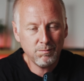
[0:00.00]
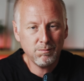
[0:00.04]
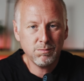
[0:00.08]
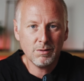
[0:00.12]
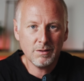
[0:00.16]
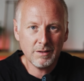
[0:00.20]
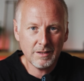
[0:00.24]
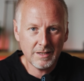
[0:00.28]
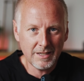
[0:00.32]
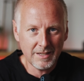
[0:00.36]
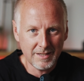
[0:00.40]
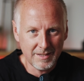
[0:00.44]

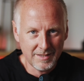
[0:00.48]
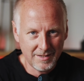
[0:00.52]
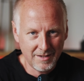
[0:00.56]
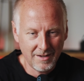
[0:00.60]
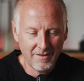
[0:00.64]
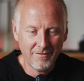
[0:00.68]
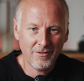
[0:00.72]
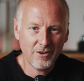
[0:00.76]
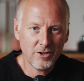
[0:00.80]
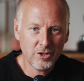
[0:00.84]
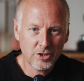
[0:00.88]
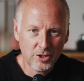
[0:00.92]
Please,
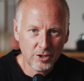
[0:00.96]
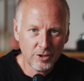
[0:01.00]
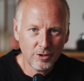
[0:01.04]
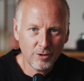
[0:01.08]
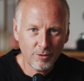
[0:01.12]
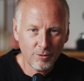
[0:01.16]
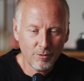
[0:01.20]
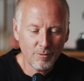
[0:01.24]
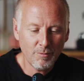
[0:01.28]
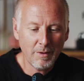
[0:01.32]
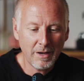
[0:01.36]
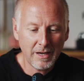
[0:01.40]
in version
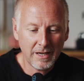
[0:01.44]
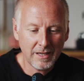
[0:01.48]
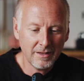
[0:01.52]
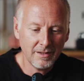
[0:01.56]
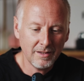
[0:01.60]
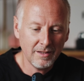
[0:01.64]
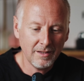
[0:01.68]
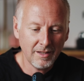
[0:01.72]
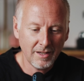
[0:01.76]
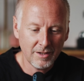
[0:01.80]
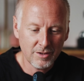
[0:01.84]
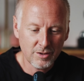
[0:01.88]
2, make it
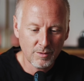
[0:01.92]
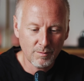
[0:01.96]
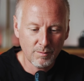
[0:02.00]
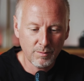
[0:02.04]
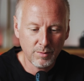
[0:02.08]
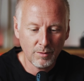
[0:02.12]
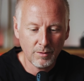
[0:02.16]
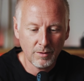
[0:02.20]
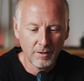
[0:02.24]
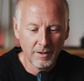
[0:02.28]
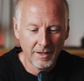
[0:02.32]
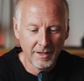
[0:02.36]

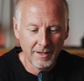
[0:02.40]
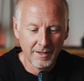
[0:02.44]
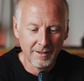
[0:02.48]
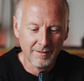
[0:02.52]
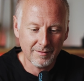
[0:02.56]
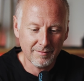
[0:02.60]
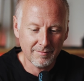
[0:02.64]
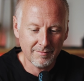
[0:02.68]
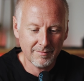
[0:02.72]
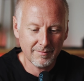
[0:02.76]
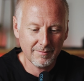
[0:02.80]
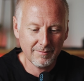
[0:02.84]
detachable,
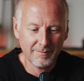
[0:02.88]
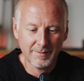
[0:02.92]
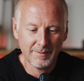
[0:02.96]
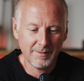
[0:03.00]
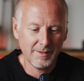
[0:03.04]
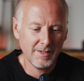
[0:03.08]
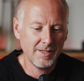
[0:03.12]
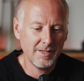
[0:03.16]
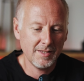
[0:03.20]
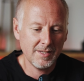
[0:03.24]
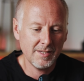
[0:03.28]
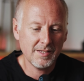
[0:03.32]
and
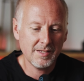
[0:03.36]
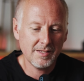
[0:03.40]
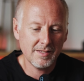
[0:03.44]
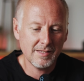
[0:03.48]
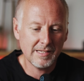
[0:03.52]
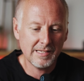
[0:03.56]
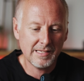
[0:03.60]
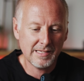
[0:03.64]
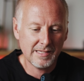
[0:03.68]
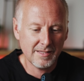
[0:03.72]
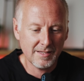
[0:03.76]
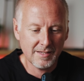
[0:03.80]

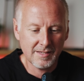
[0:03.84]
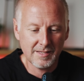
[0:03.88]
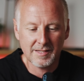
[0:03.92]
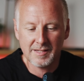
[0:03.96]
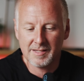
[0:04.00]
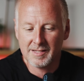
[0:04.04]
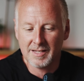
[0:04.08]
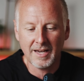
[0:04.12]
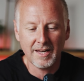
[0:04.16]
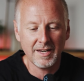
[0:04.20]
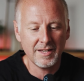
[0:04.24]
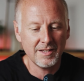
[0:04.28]
this
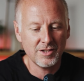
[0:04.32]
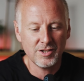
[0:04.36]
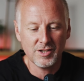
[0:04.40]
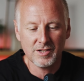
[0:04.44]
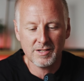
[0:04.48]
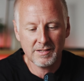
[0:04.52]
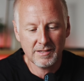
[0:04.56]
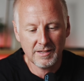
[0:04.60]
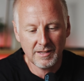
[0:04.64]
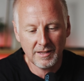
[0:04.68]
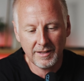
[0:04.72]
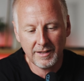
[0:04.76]
design is
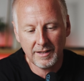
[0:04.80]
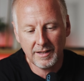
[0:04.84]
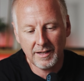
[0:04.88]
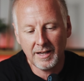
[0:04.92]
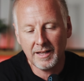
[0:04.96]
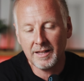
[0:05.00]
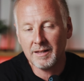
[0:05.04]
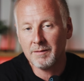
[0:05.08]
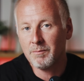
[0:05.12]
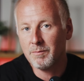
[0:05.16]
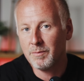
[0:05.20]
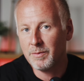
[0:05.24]
just silly,
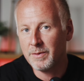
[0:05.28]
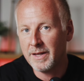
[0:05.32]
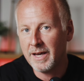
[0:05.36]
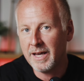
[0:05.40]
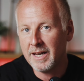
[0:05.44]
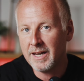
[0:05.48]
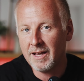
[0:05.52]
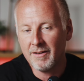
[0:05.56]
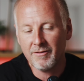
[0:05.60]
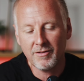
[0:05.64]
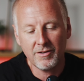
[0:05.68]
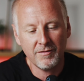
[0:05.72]
and
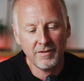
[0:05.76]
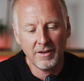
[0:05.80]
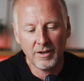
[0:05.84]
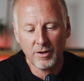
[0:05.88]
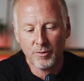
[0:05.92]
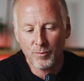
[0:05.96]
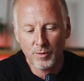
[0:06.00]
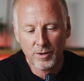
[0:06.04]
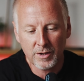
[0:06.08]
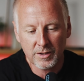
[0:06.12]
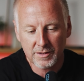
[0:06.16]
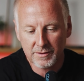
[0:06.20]
then
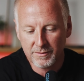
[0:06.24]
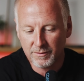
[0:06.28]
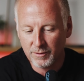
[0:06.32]
everything works